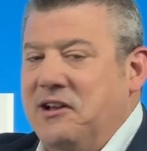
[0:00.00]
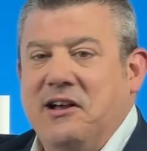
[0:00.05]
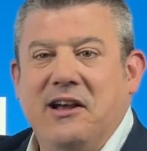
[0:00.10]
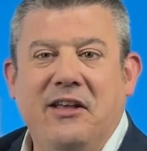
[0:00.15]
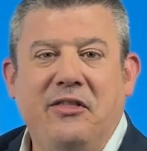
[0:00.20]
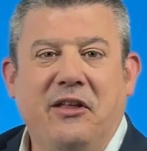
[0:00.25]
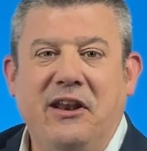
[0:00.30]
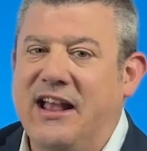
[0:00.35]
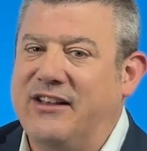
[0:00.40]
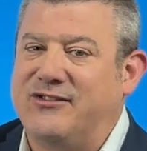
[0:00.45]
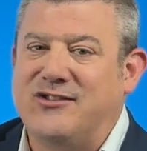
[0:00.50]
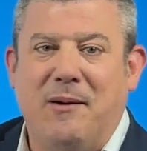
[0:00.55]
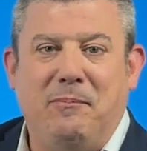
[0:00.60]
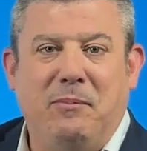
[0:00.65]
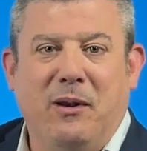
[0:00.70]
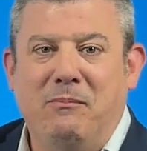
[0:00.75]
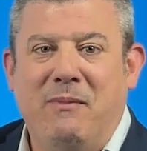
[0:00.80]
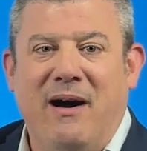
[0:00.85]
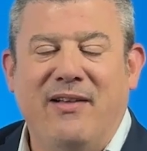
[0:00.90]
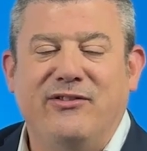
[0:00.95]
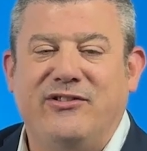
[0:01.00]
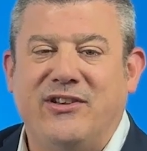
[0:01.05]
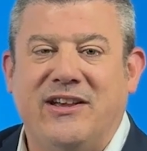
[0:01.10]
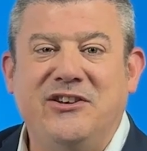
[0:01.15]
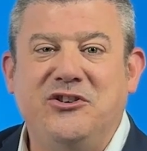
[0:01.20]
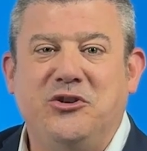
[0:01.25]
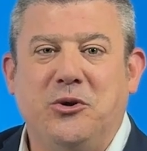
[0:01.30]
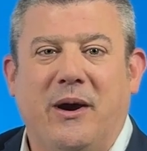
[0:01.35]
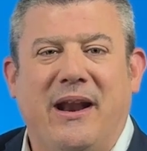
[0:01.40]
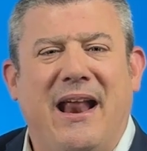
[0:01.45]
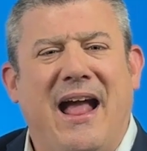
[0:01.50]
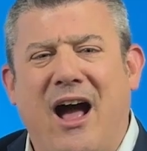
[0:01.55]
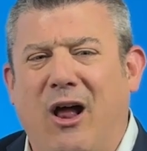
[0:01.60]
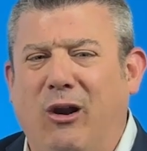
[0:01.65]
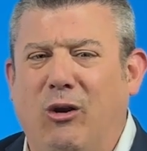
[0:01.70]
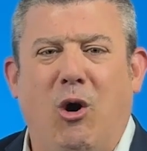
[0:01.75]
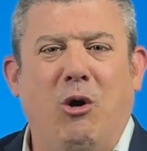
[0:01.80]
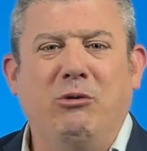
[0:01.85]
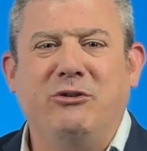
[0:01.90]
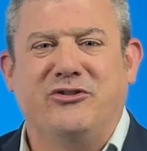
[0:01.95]
in the next couple of months into it, how
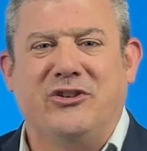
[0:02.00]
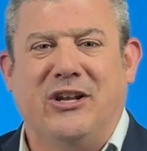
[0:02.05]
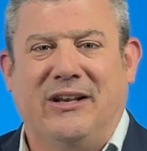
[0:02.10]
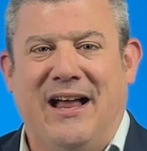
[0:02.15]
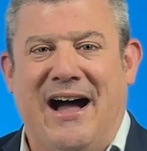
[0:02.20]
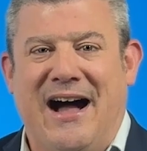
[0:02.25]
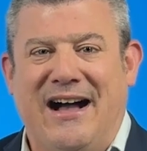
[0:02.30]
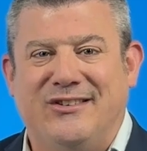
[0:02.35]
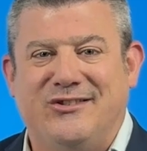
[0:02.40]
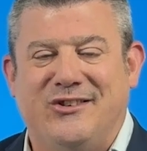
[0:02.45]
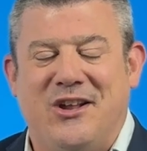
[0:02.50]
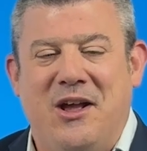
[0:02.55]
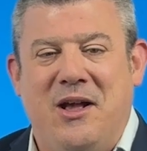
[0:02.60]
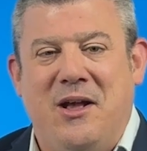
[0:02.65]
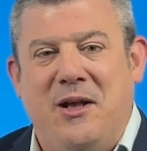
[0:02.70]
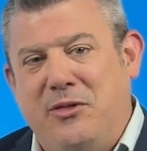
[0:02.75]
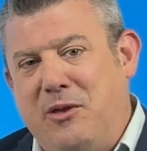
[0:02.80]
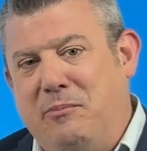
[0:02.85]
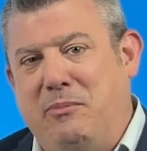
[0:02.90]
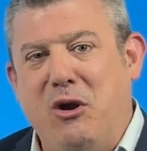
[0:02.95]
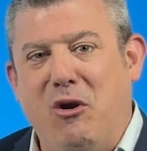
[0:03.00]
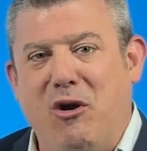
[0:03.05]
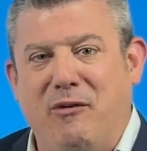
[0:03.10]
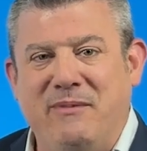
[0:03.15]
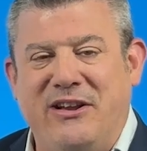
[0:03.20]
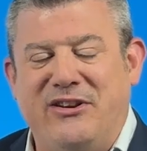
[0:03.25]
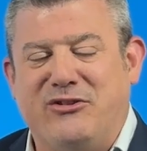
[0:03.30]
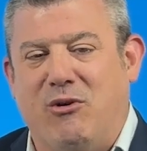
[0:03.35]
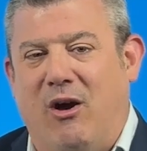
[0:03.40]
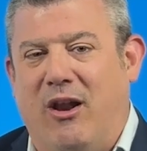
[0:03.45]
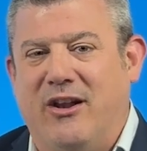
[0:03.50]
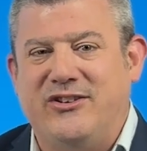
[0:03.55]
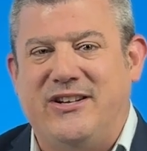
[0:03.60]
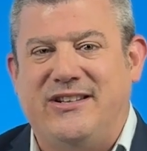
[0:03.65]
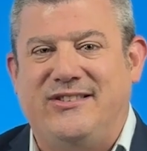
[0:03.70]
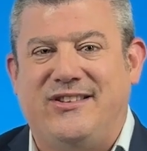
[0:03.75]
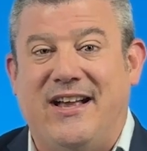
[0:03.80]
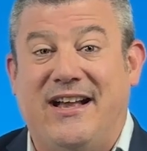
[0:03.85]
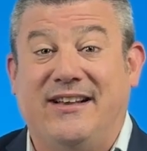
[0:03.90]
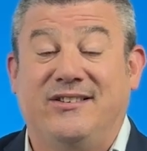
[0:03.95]
long does it last? The Bureau of Meteorology
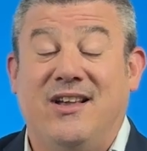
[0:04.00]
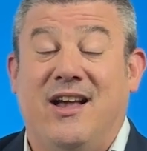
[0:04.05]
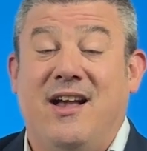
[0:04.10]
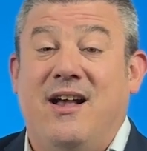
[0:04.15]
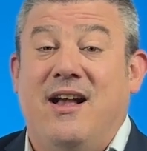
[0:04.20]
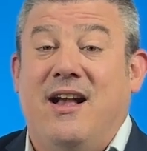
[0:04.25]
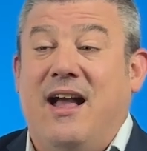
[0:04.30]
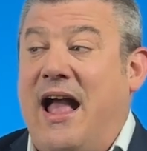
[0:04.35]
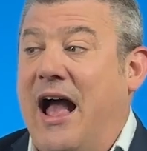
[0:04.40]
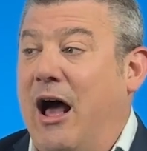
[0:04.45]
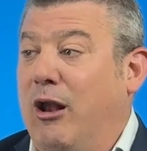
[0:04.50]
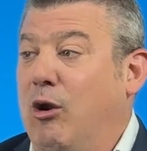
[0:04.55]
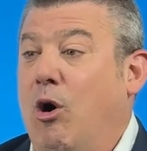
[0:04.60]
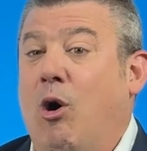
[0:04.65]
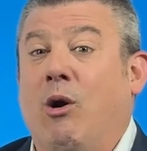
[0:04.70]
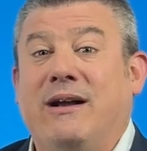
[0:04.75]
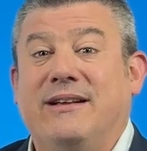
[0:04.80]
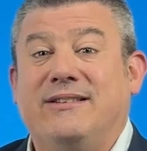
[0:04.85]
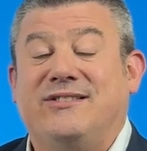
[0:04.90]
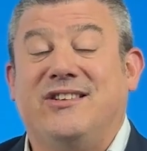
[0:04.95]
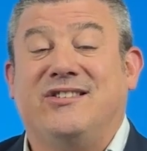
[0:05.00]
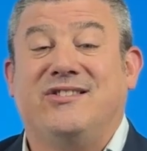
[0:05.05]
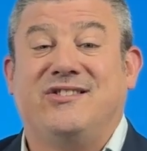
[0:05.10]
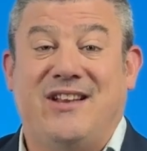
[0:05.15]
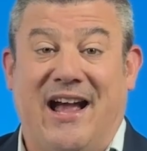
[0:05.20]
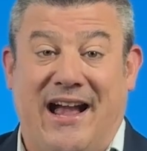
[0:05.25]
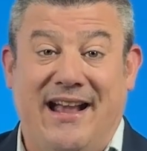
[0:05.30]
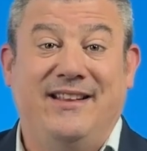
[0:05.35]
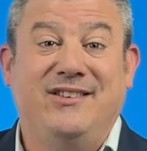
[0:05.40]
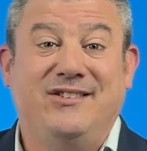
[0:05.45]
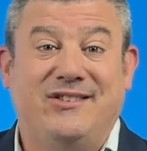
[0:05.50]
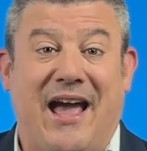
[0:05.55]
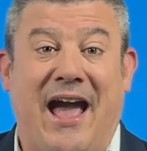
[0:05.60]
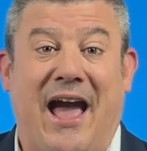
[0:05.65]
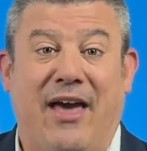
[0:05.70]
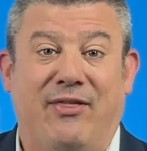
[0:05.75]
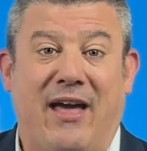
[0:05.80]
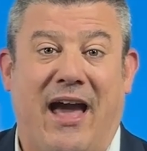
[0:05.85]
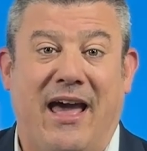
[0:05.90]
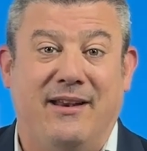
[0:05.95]
says how long it sustains
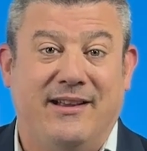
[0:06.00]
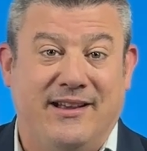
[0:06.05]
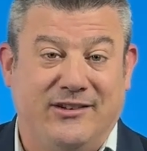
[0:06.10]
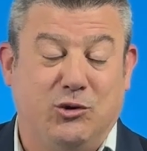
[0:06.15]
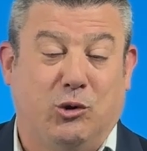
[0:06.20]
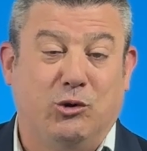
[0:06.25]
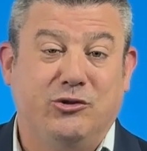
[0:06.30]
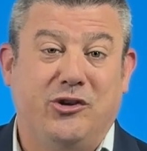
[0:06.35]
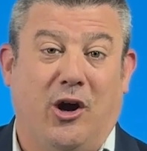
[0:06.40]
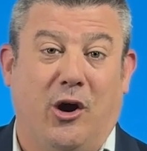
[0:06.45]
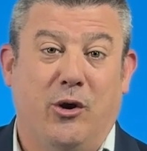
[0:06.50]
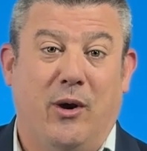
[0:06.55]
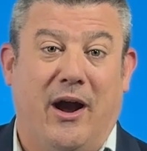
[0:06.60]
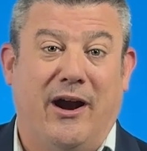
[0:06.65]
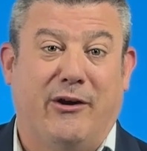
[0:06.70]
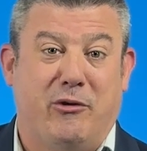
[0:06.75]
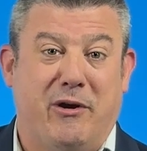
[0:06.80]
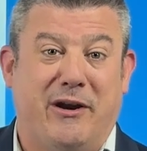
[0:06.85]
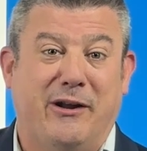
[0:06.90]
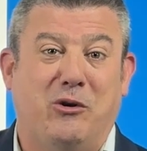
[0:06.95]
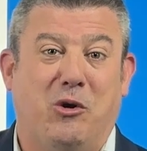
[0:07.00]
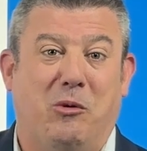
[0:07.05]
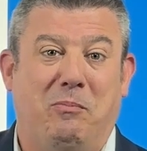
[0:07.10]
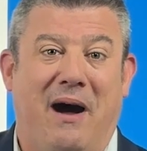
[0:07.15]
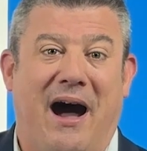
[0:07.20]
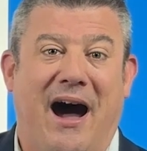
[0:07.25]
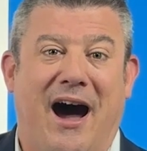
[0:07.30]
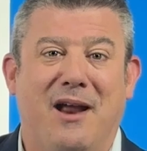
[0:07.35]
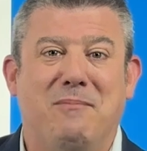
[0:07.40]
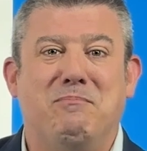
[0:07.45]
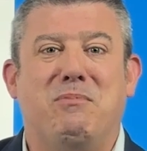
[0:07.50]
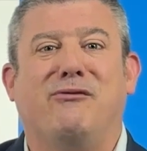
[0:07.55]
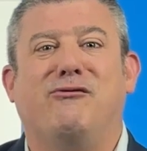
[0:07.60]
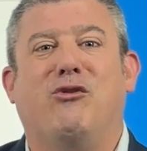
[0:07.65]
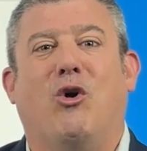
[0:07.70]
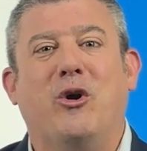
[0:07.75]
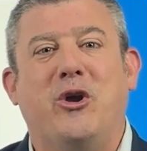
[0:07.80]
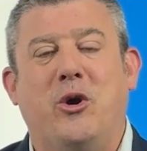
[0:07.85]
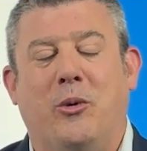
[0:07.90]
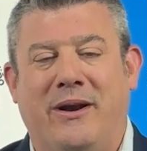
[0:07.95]
at that is also a critical part
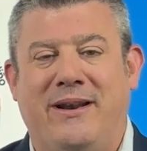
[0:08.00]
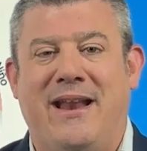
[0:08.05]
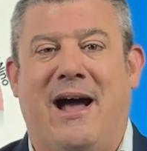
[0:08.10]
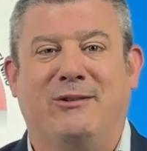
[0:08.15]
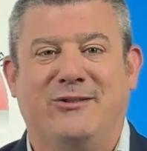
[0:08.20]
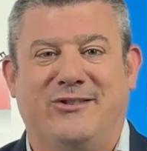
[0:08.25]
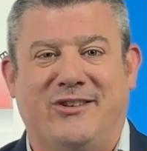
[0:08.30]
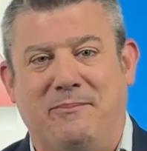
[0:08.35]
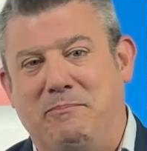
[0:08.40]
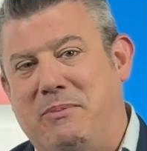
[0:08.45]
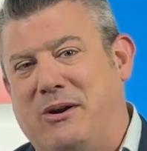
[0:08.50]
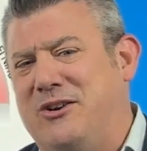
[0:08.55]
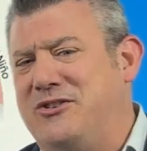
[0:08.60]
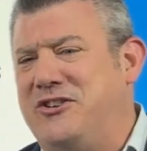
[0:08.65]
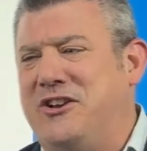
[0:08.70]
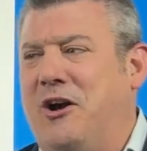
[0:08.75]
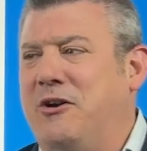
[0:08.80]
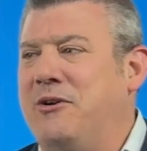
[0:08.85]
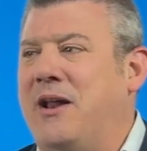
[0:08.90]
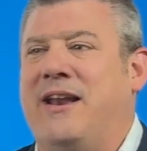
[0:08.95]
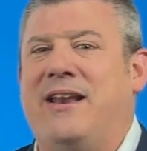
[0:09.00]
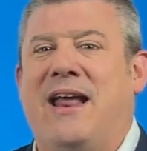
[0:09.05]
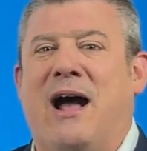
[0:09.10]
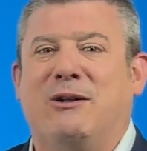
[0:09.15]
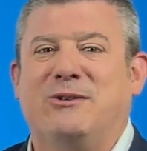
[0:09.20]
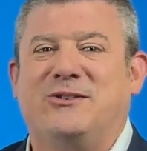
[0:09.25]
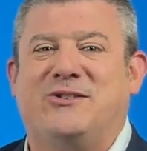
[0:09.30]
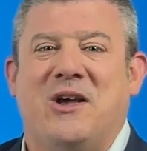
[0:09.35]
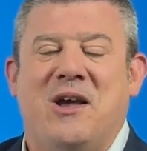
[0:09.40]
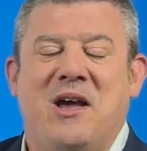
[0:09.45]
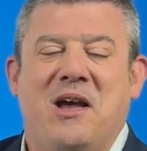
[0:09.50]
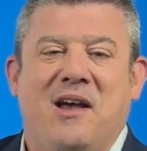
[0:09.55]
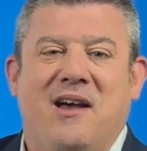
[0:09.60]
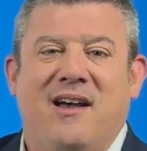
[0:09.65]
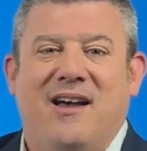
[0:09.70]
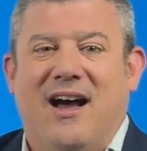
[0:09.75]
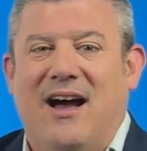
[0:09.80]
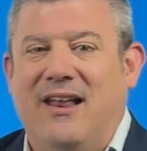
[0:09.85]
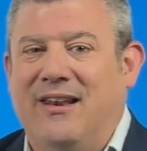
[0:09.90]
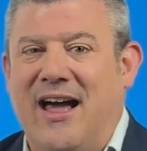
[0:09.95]
before you announce it because you don't announce
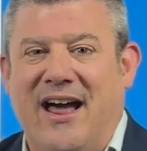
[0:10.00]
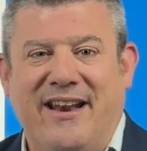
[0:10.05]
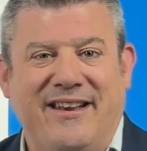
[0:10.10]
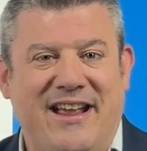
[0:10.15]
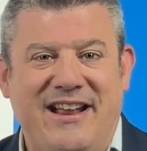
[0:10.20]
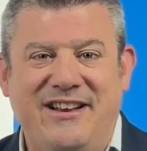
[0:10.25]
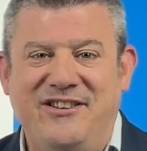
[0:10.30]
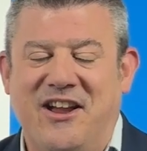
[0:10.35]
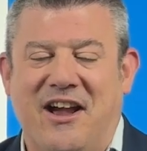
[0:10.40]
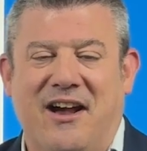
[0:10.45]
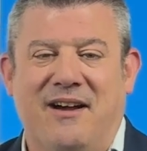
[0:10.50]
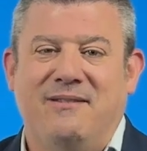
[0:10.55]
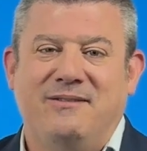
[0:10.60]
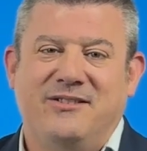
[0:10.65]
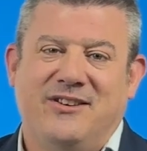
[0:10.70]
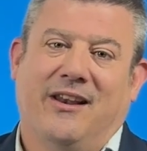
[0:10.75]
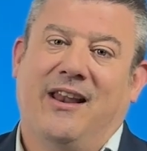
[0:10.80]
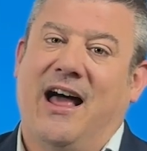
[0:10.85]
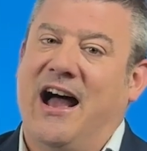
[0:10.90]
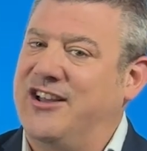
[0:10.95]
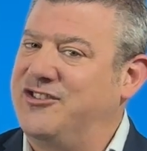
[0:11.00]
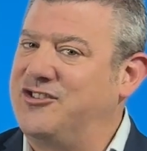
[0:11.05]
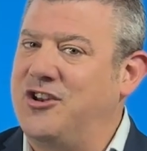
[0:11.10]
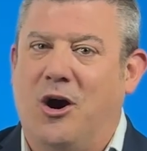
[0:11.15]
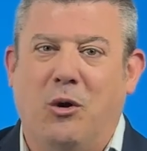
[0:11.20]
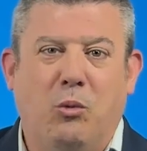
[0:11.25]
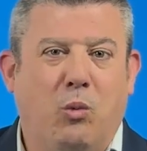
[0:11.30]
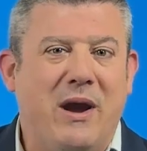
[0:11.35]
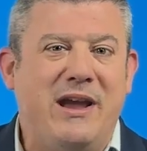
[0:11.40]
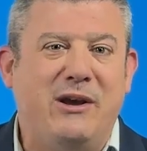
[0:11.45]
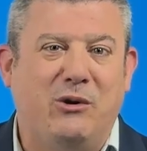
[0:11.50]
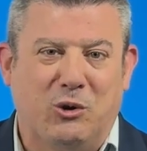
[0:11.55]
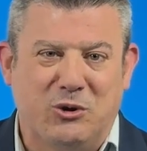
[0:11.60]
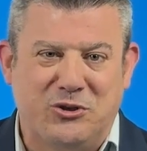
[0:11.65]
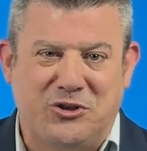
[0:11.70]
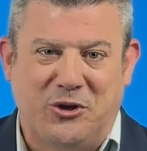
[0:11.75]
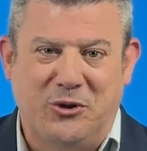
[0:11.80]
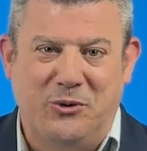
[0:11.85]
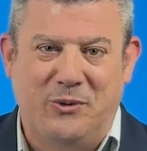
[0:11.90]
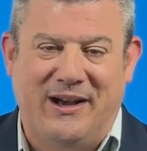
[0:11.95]
La Nina to last a week or
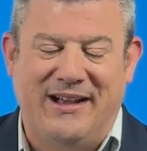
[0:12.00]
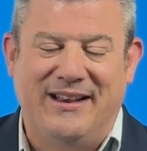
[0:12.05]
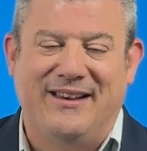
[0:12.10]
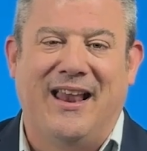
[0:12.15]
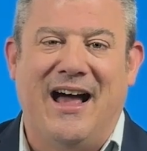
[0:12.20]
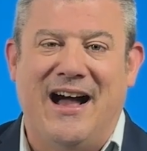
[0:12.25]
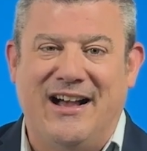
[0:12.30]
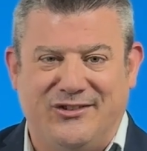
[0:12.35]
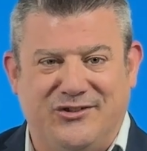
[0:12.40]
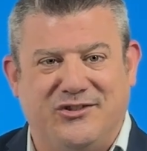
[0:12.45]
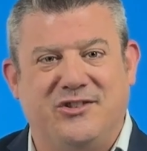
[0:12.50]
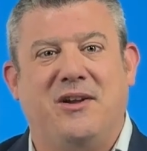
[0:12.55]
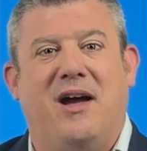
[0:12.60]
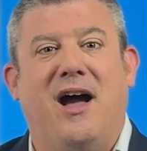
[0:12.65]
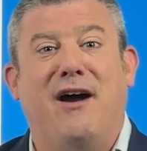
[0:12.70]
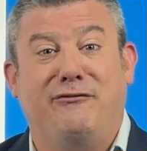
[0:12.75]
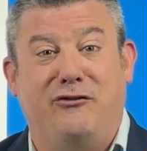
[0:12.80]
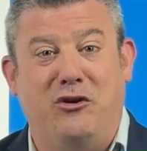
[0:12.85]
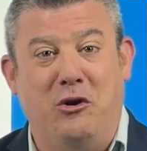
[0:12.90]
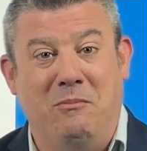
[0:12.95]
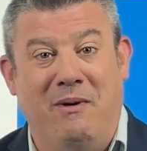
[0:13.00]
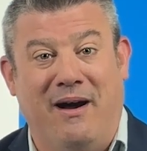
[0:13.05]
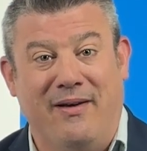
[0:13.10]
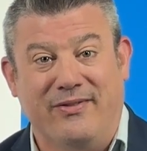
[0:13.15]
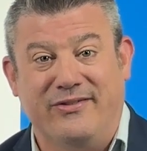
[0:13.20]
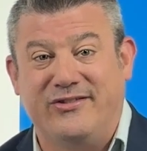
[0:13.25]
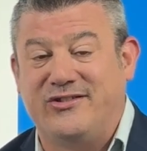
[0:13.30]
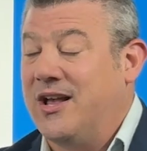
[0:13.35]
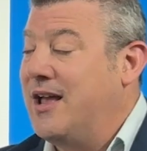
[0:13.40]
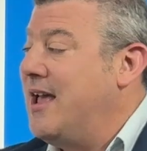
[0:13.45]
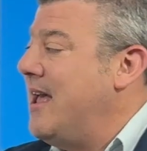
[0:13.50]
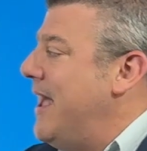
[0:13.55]
two. It lasts a few months.